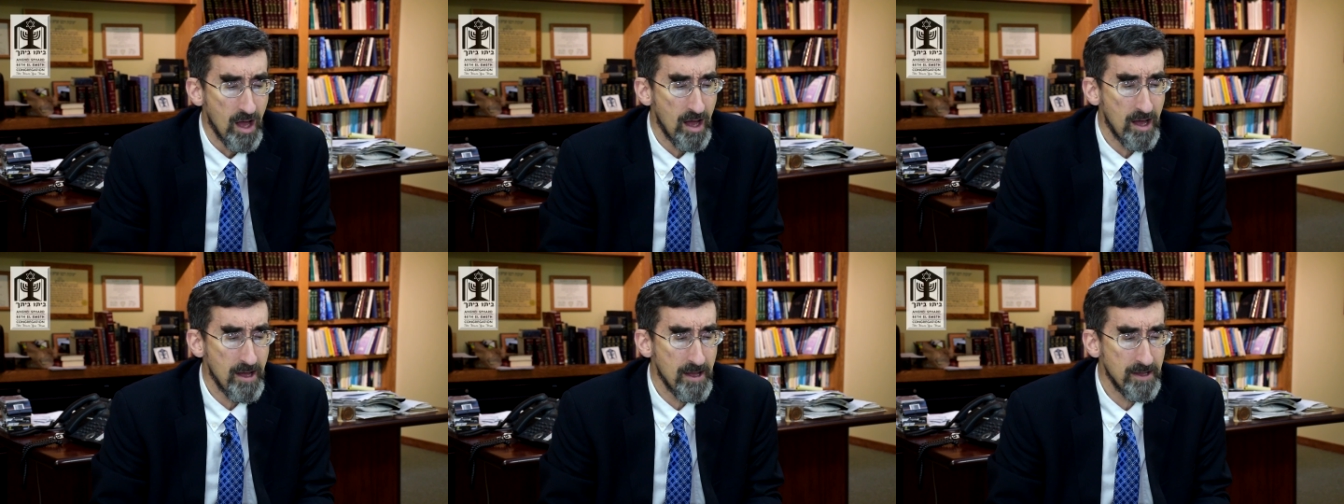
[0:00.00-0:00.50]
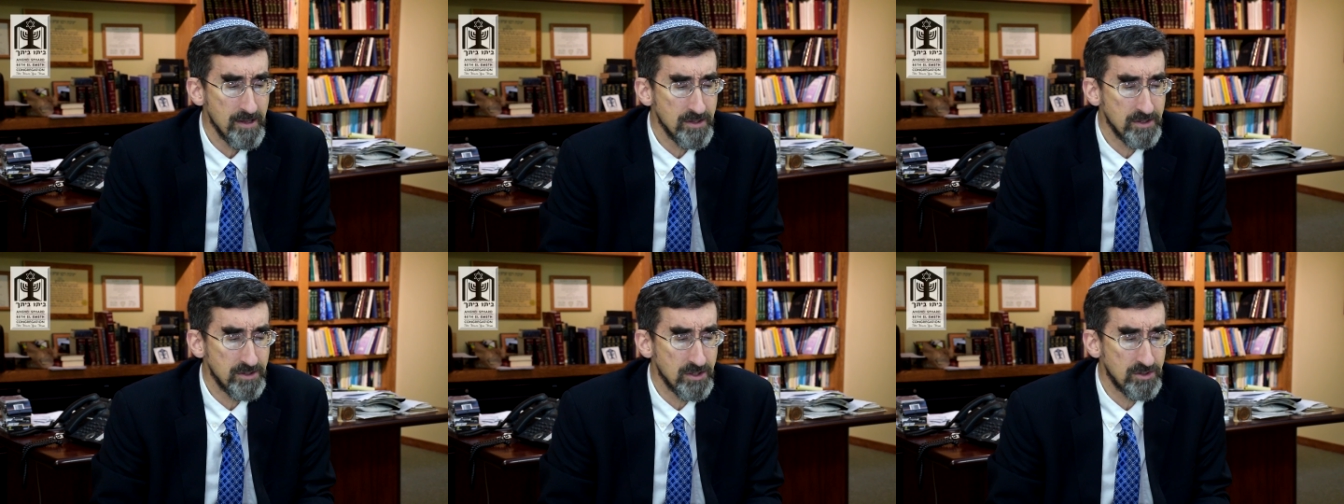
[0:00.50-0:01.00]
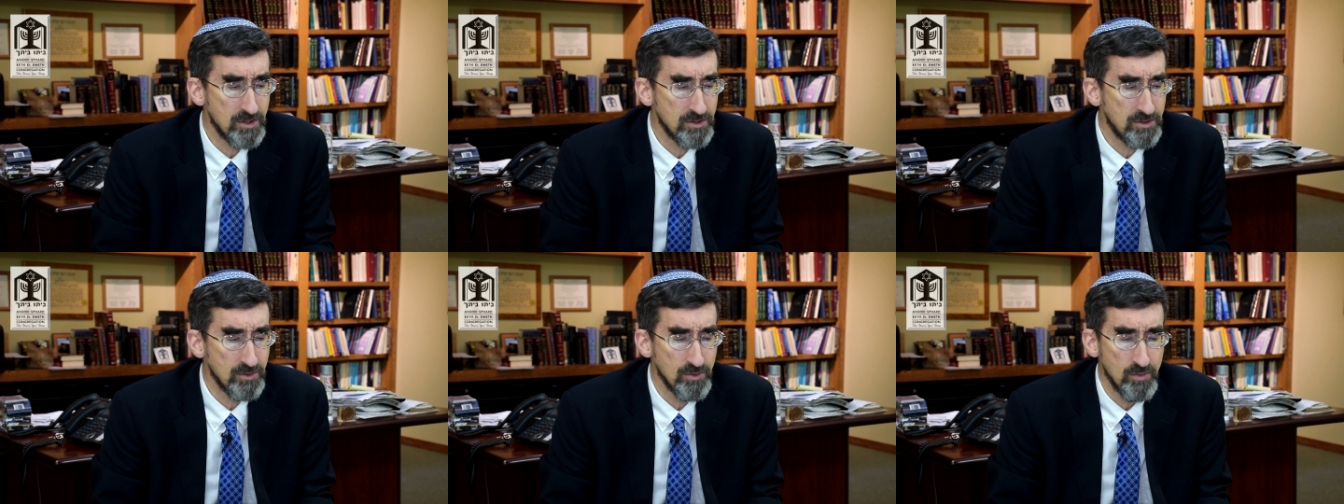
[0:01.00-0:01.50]
uh, to,
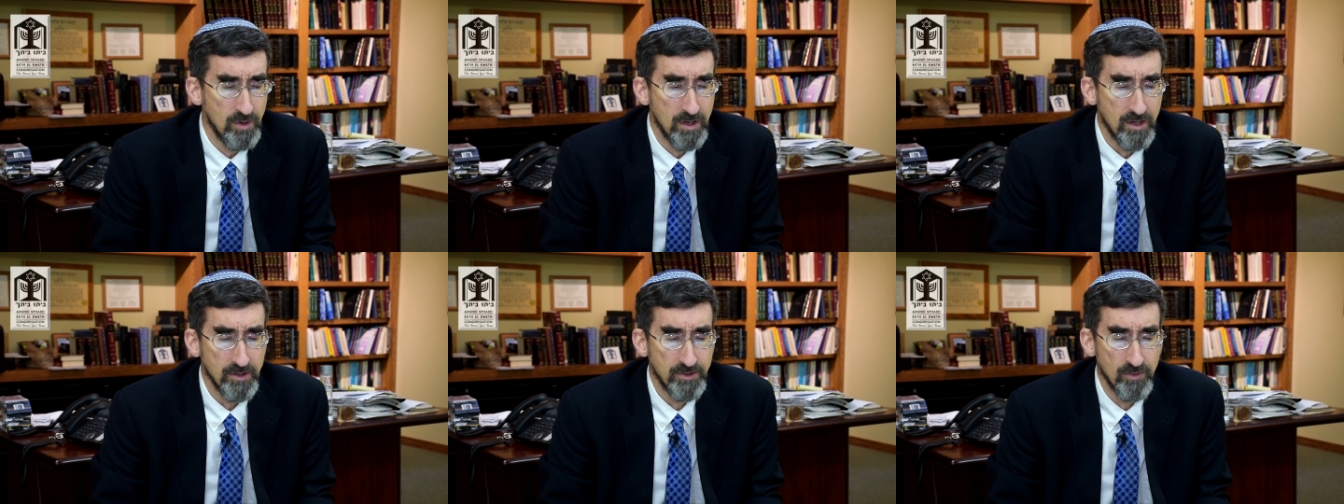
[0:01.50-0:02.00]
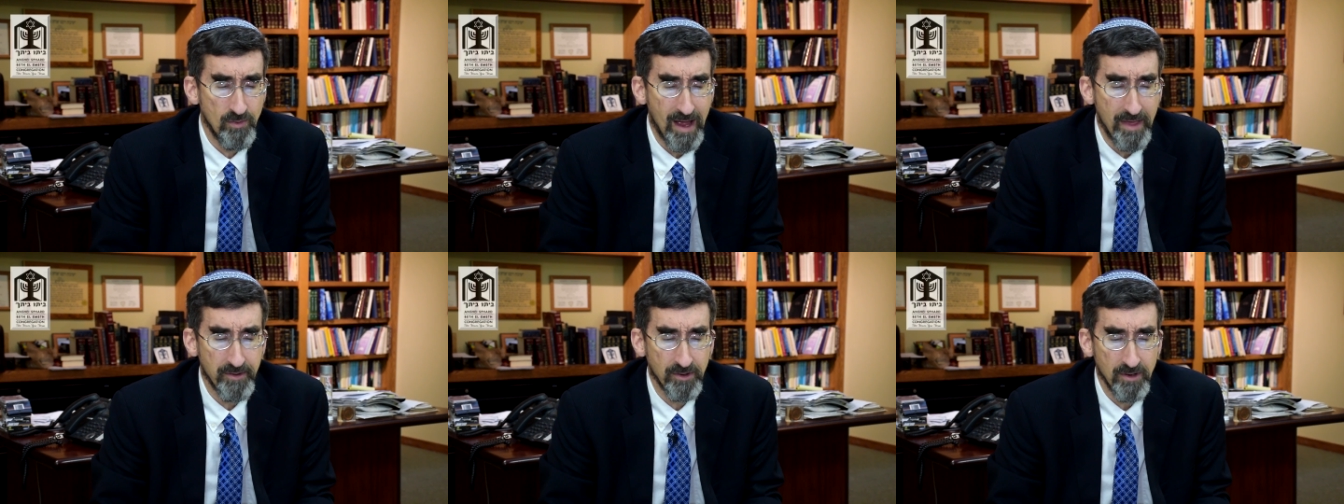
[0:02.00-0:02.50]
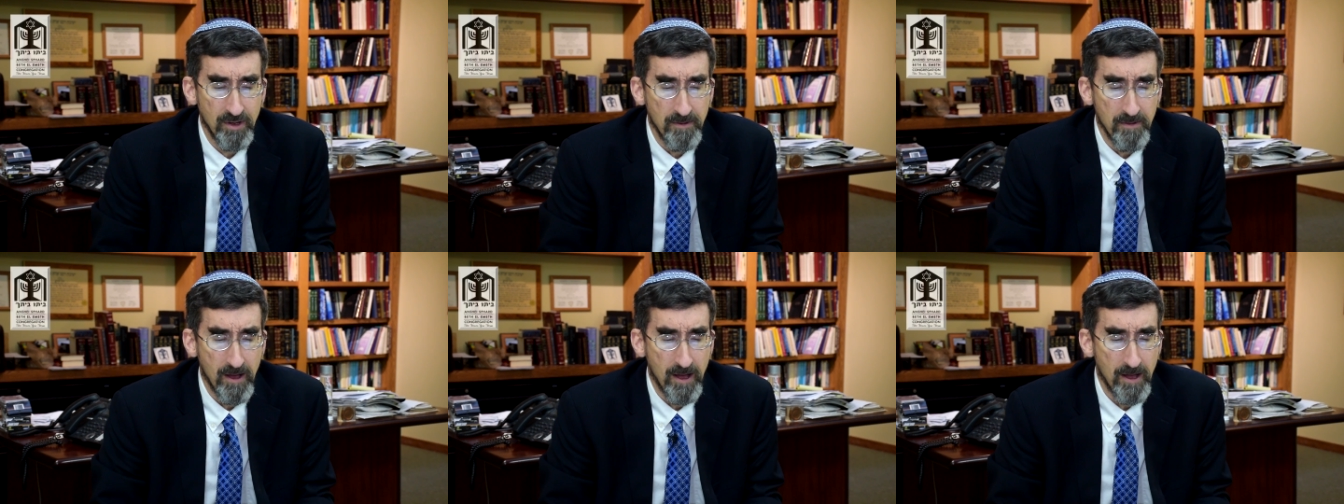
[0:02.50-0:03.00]
to, to rather
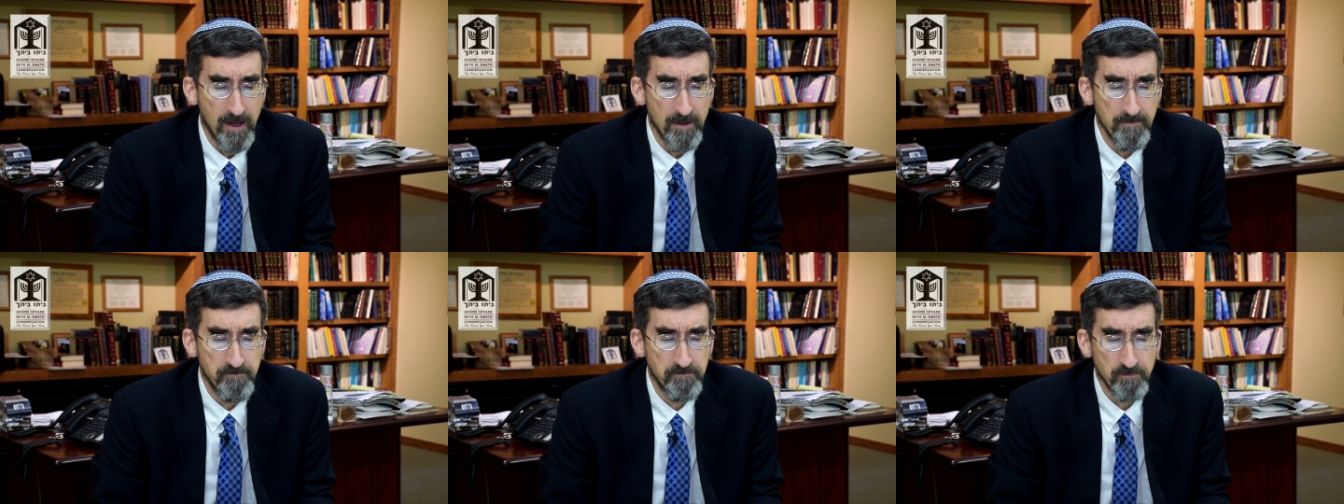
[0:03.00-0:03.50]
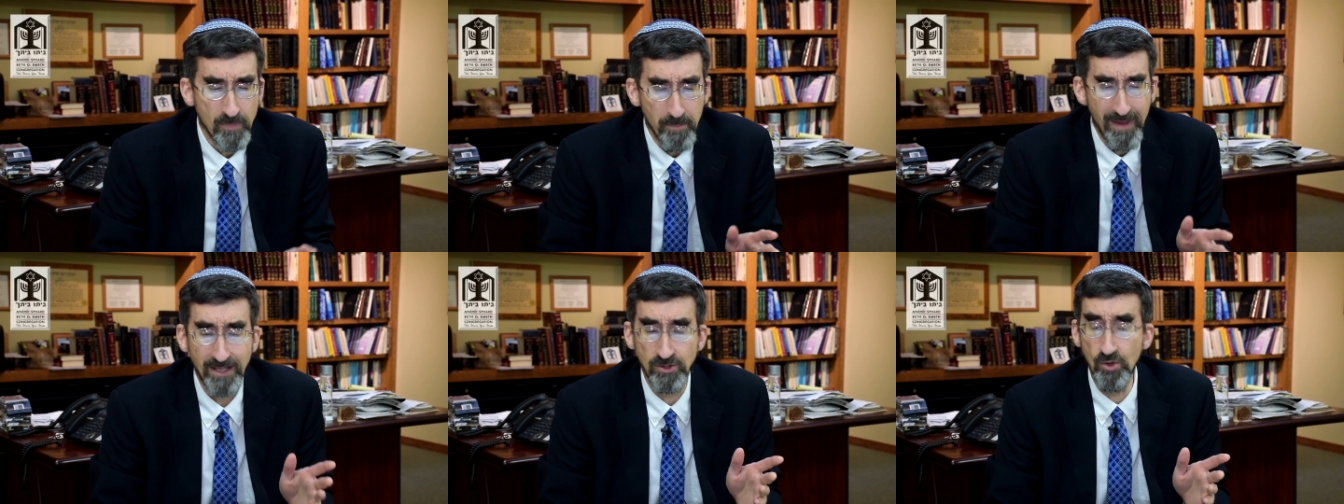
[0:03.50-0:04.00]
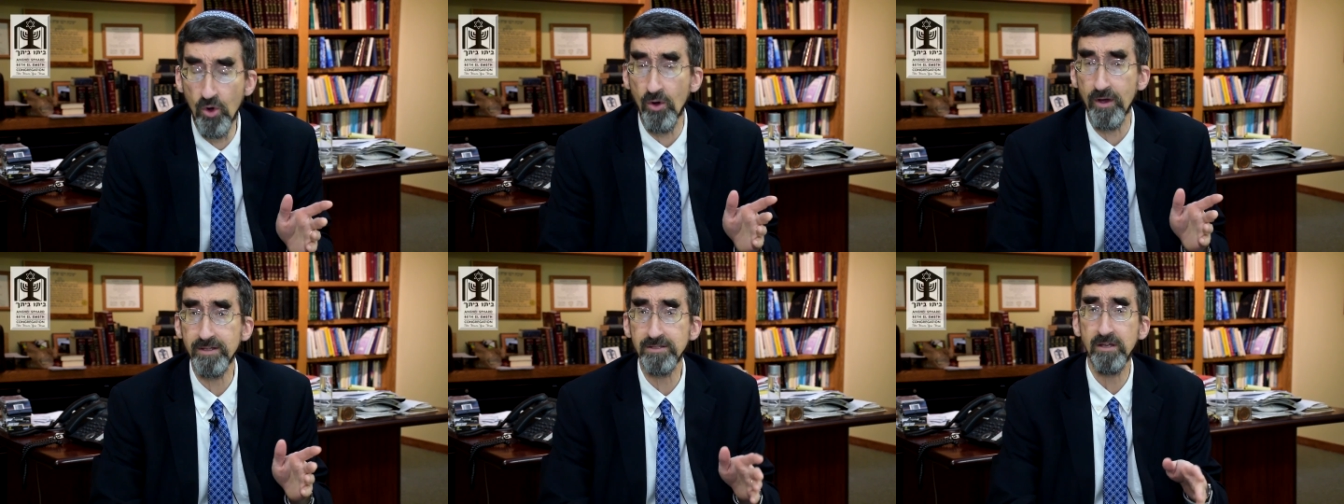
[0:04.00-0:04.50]
um, make
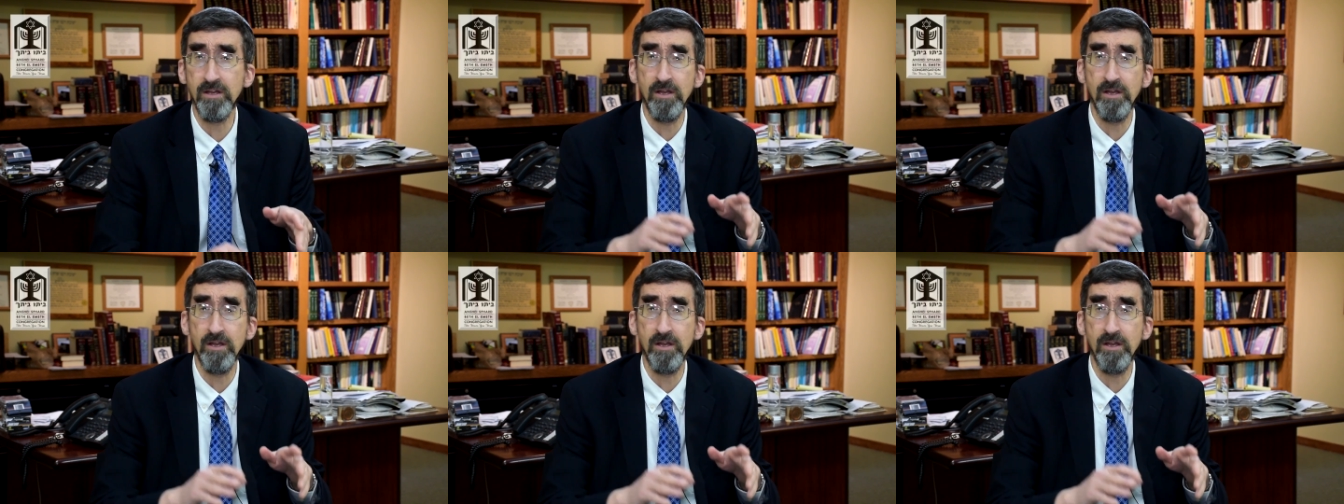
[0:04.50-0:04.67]
noise,